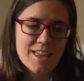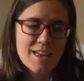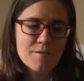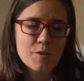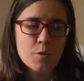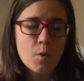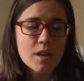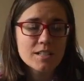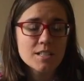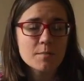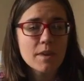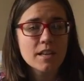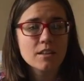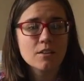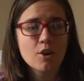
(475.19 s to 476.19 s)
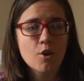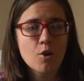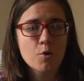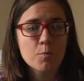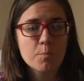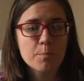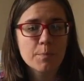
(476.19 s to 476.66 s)
If you want to make your
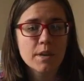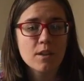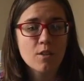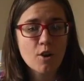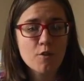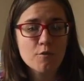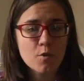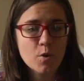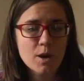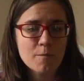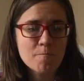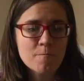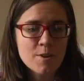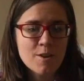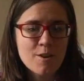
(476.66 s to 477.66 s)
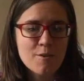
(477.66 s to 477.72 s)
own pillow form